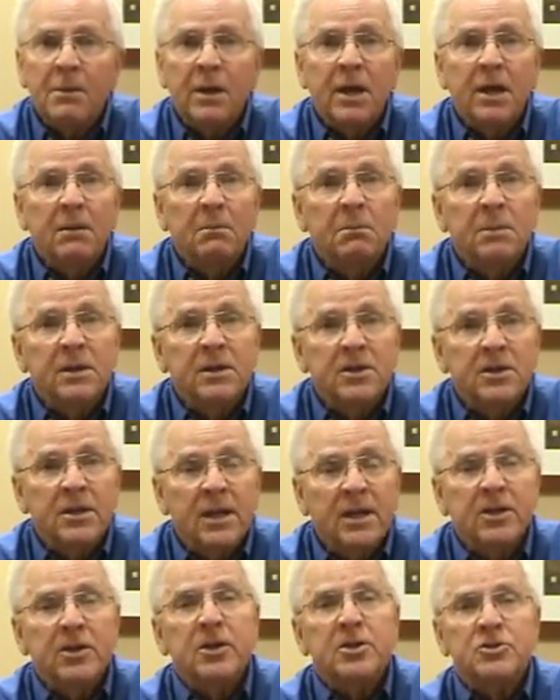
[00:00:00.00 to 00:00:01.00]

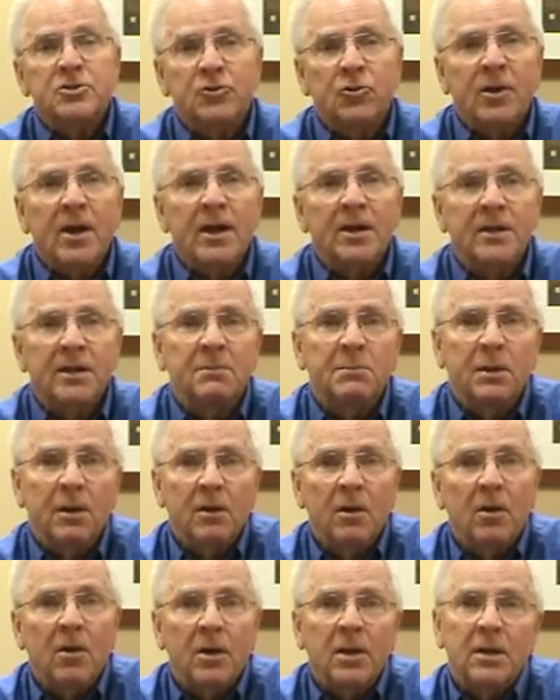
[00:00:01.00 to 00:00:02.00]
It distracted me
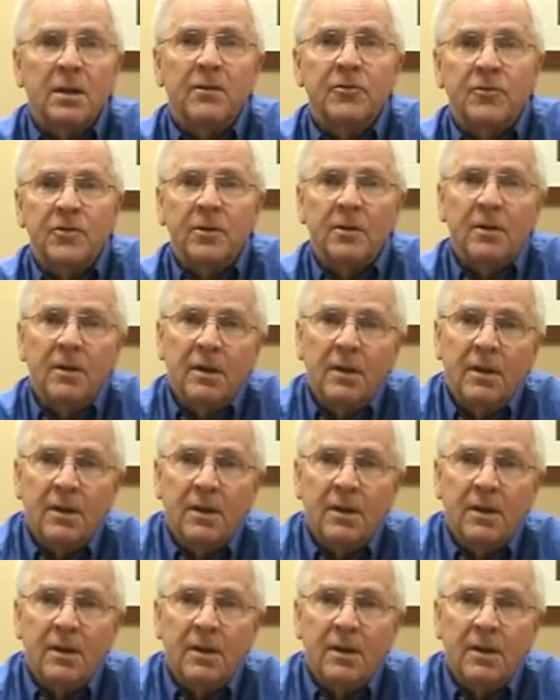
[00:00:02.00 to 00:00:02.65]
long enough to